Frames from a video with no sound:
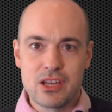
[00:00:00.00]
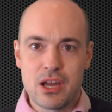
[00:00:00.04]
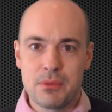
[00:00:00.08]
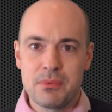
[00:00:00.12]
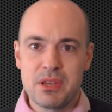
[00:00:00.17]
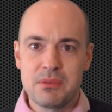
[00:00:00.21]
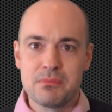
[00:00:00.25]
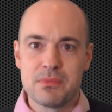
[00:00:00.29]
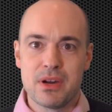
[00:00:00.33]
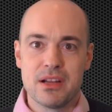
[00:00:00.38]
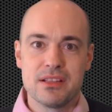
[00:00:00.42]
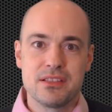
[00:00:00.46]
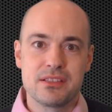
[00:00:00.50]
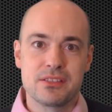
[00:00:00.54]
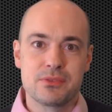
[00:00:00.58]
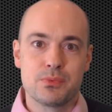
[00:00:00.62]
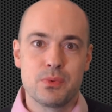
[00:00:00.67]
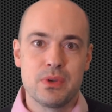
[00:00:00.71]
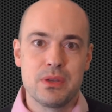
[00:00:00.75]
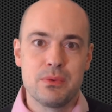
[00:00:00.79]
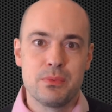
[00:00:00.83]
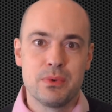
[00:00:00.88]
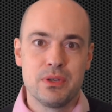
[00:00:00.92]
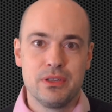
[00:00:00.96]
coming months,
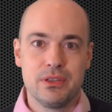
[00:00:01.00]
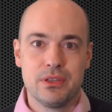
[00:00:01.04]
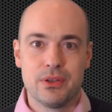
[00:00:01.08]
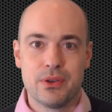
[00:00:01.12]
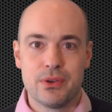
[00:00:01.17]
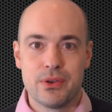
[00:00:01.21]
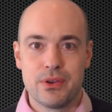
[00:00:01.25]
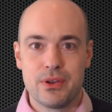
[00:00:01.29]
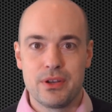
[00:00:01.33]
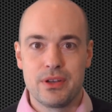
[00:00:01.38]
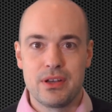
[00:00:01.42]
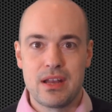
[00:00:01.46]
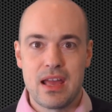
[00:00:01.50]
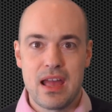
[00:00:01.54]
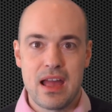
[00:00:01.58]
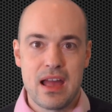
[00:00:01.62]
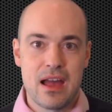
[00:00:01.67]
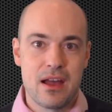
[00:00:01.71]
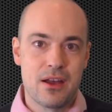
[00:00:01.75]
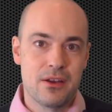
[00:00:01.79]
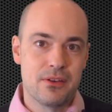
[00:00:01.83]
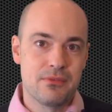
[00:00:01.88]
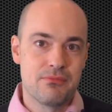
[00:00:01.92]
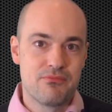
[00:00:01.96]
we will learn
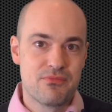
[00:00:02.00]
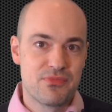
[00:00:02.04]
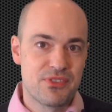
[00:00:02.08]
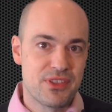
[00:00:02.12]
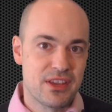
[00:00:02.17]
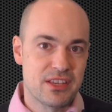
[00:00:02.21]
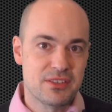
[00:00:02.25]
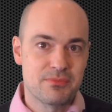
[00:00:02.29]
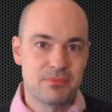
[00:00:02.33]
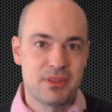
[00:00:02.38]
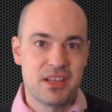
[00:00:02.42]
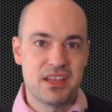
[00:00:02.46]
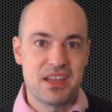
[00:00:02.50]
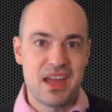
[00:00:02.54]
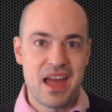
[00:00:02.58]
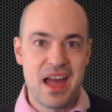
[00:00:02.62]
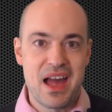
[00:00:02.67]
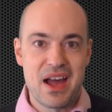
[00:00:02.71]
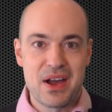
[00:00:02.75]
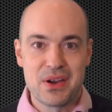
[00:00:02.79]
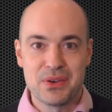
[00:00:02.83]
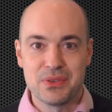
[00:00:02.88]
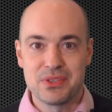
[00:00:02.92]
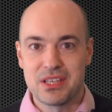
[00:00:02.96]
how things play
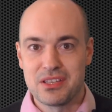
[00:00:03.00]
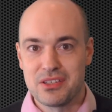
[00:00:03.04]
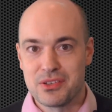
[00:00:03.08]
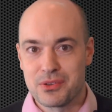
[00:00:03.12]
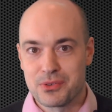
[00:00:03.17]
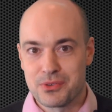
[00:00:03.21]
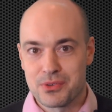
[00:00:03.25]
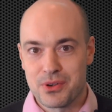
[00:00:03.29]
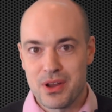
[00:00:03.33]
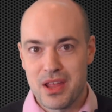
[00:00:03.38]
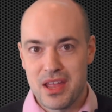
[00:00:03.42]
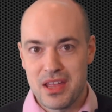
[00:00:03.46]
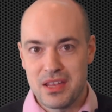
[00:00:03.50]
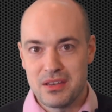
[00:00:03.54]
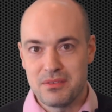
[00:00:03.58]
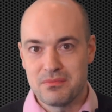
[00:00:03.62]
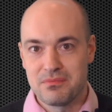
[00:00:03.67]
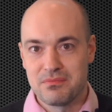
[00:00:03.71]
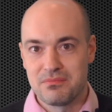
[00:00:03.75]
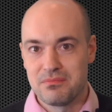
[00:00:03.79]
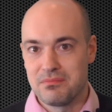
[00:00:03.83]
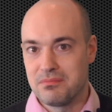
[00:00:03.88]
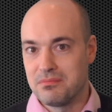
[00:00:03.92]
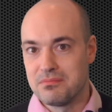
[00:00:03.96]
out in
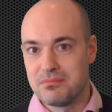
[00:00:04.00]
Ukraine.